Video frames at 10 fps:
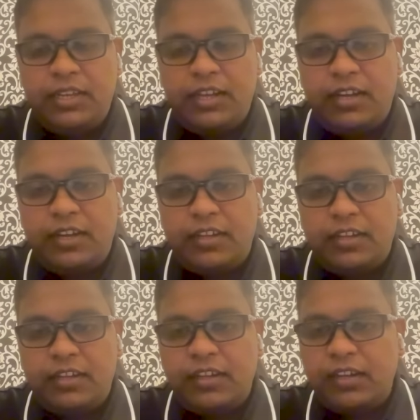And
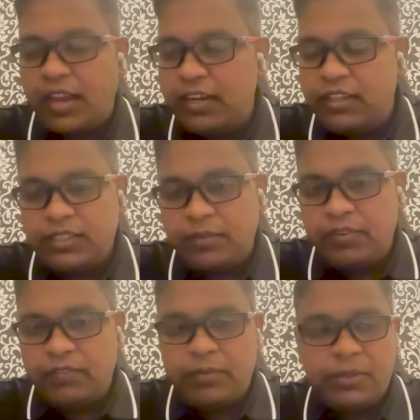hiring someone
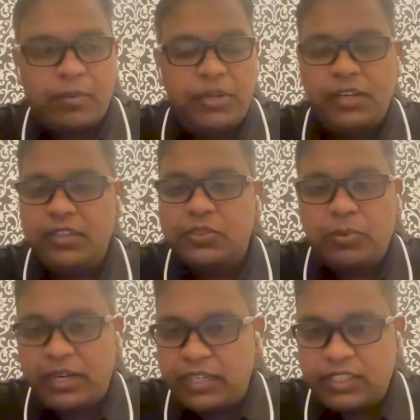from community is
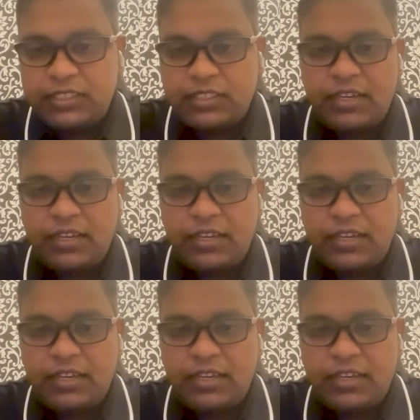quite easy.